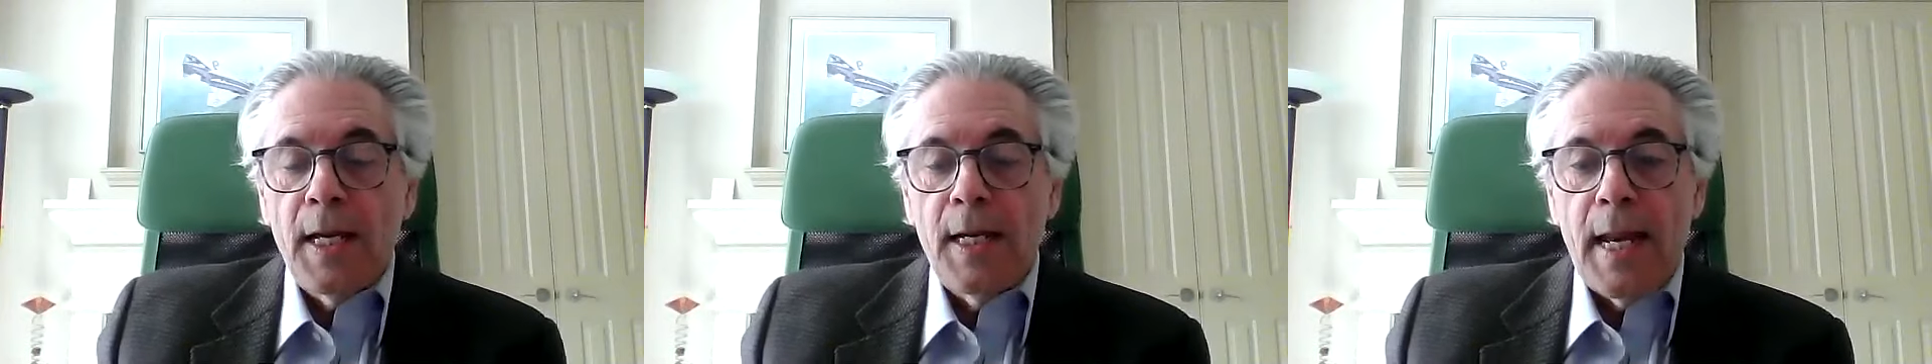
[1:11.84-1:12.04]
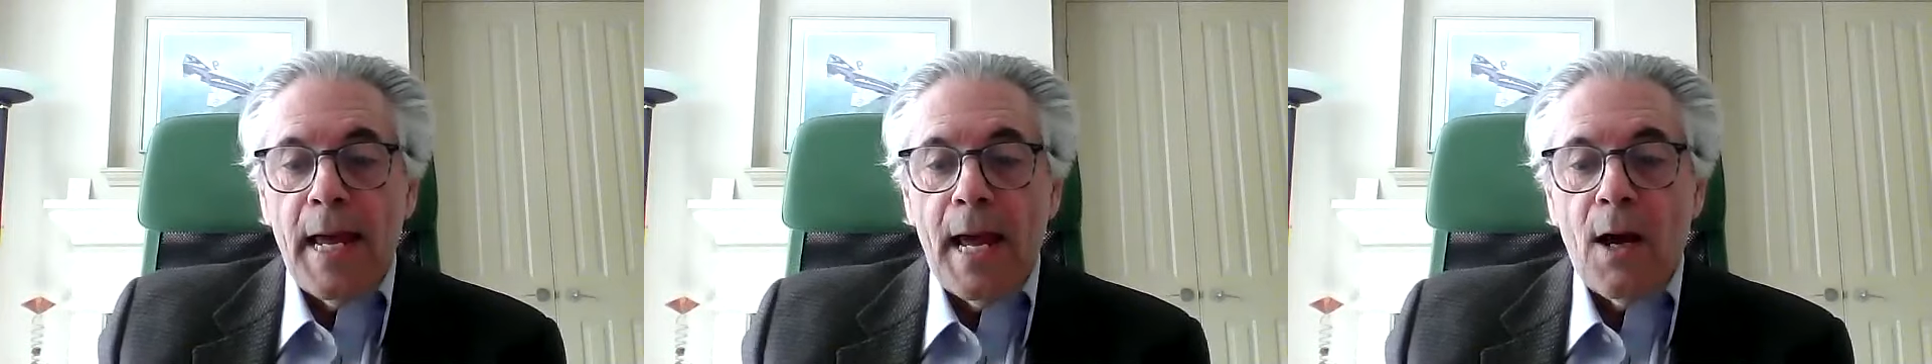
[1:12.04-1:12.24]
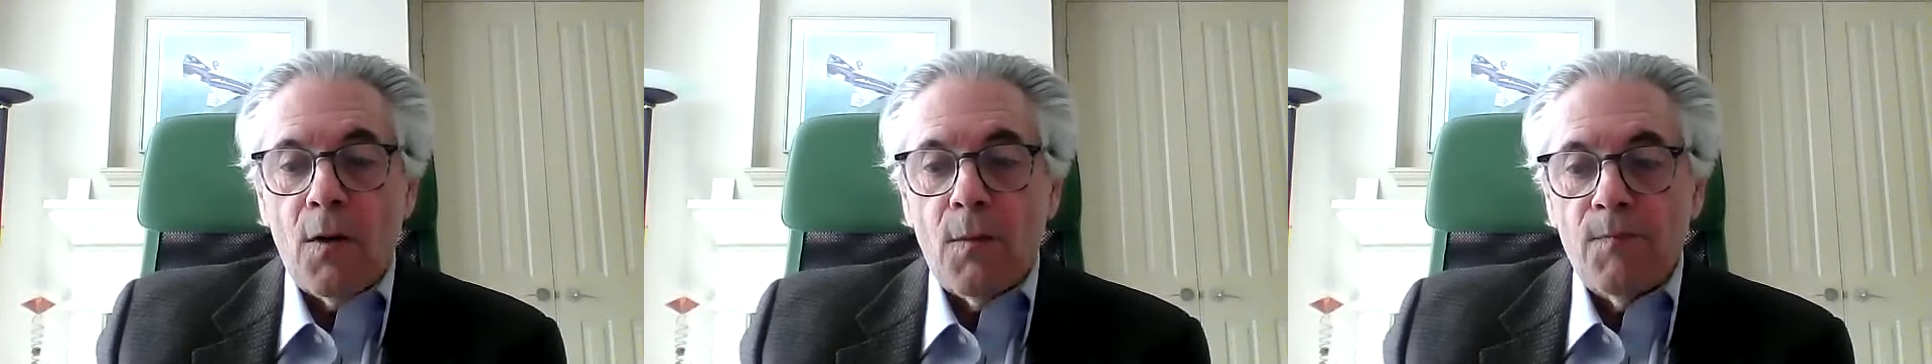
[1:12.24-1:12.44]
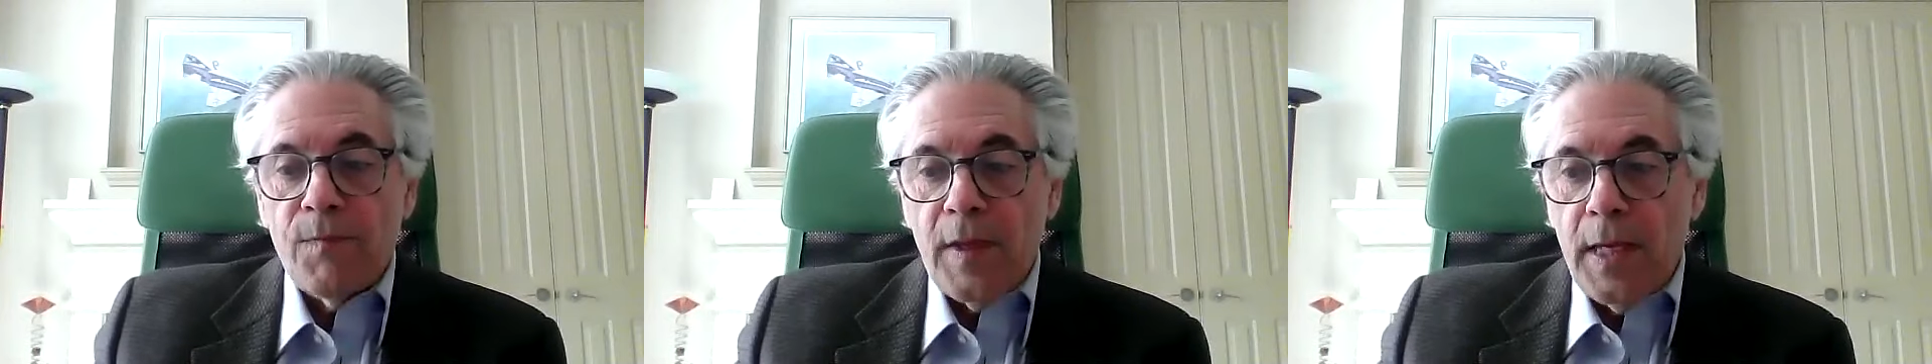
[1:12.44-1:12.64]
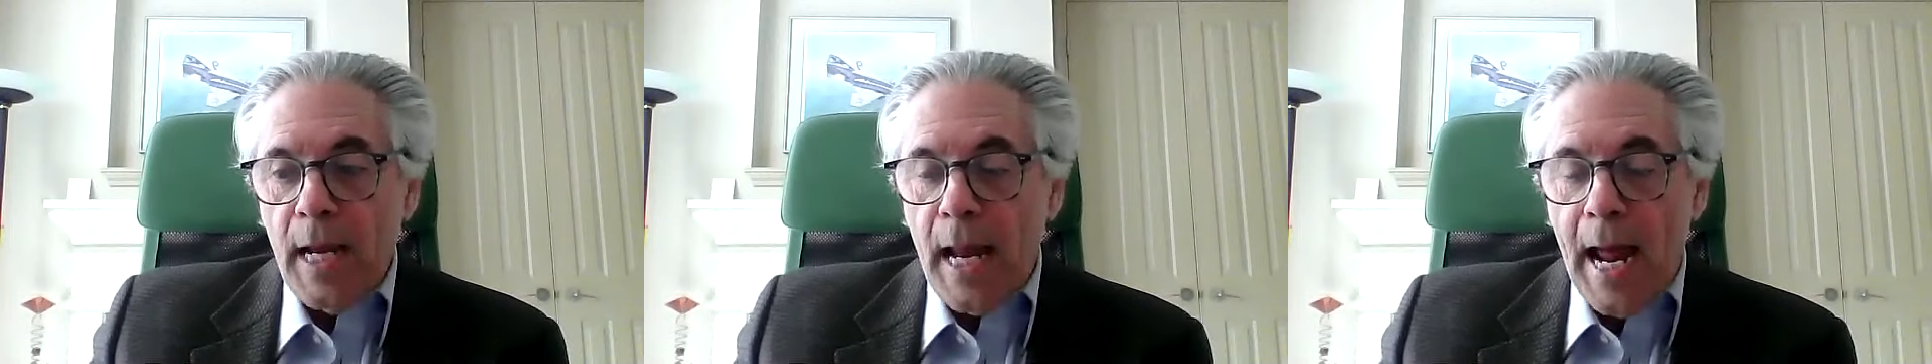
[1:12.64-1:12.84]
Now,
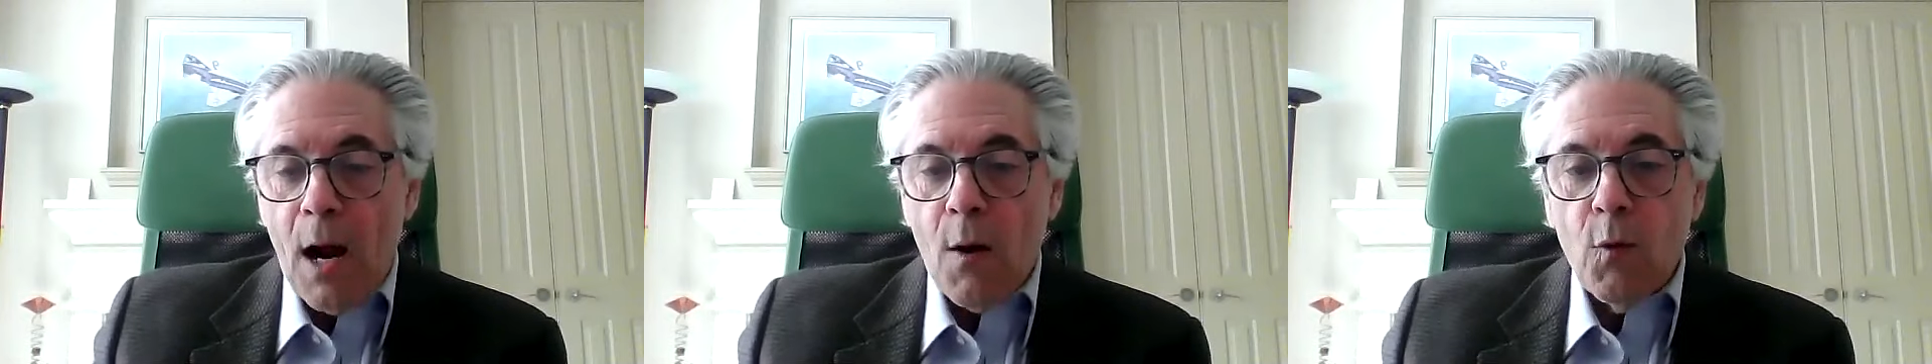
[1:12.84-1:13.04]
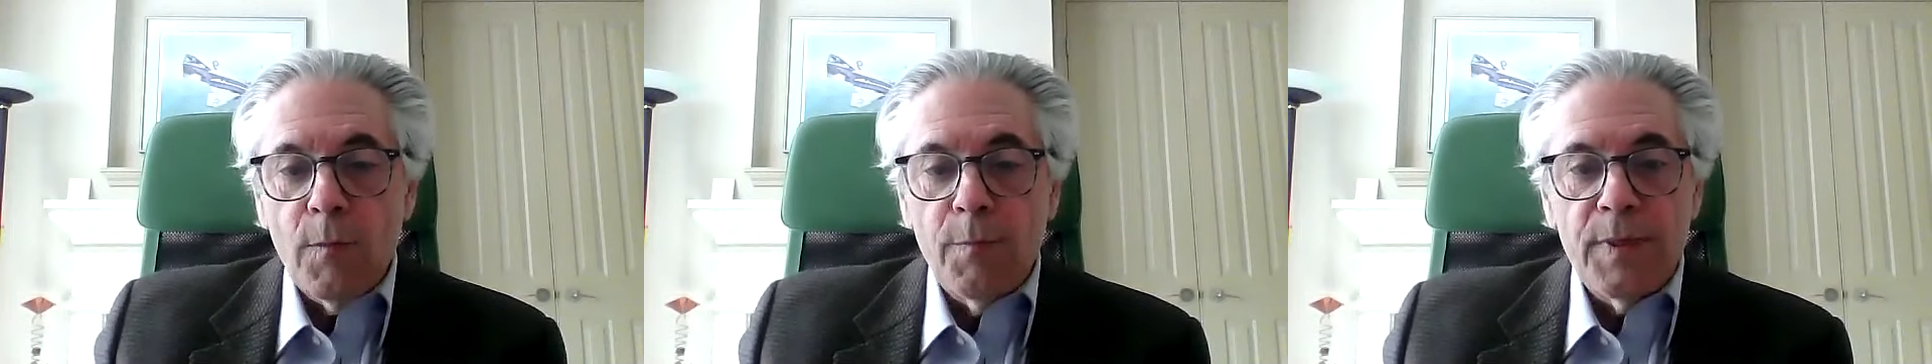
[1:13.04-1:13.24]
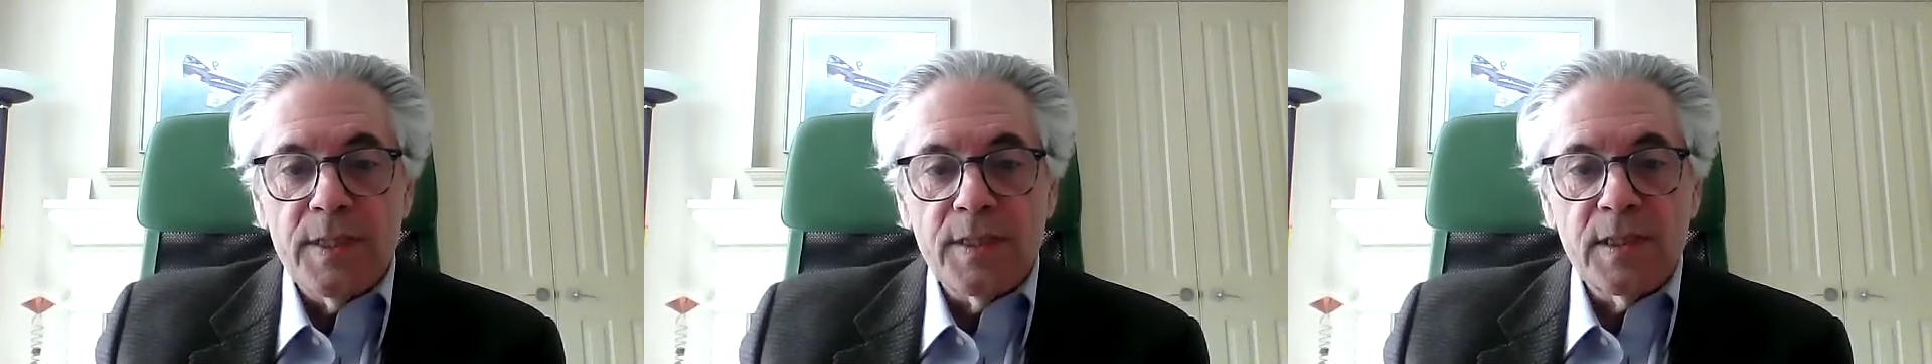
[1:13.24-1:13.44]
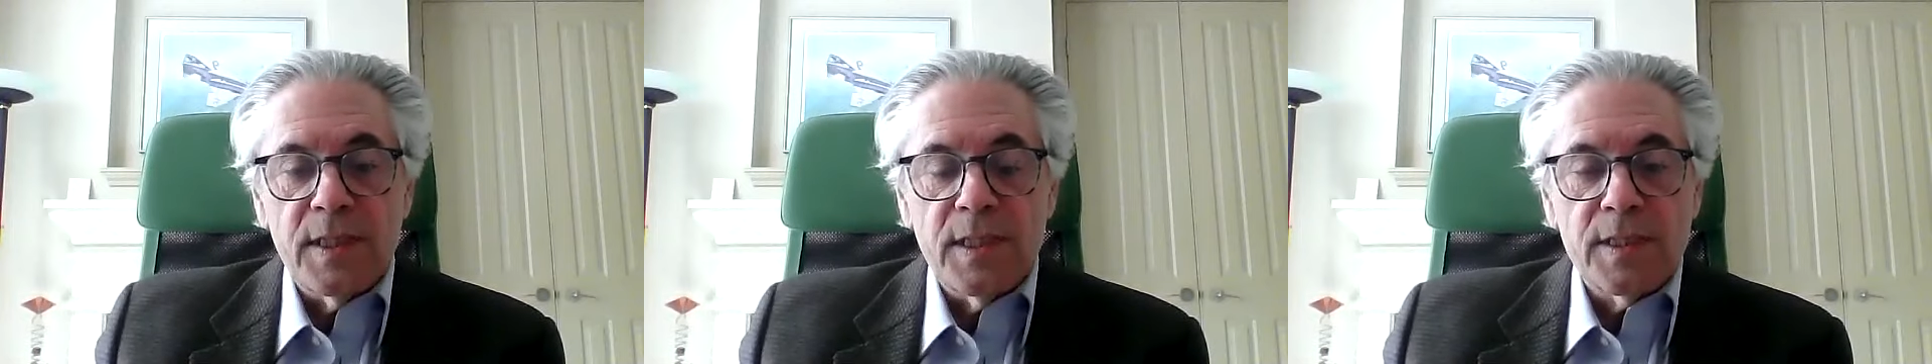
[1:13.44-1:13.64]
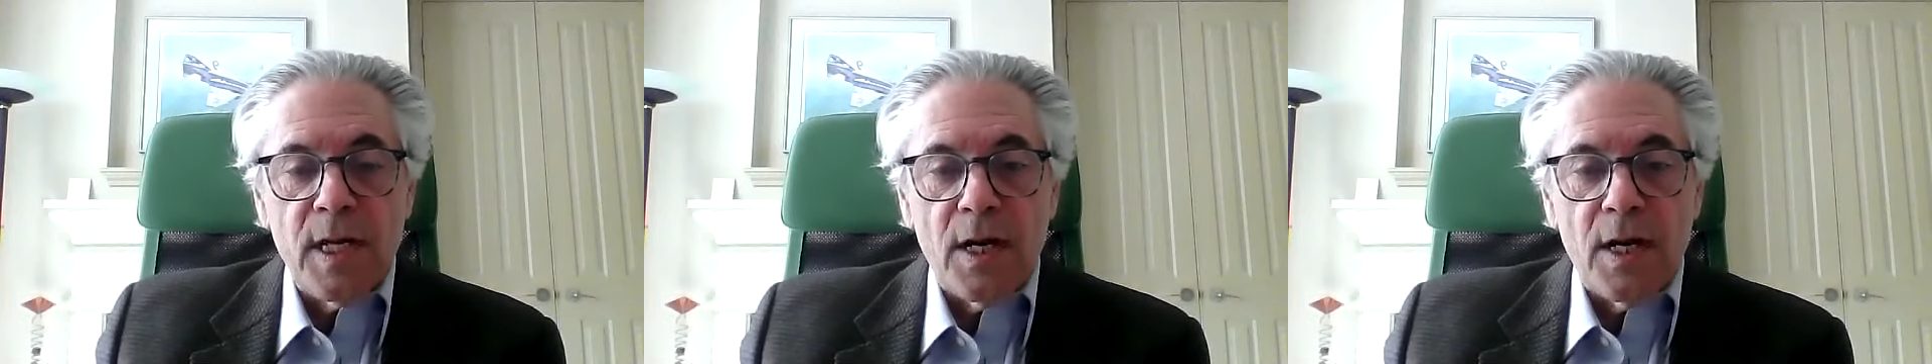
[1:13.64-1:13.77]
in our business,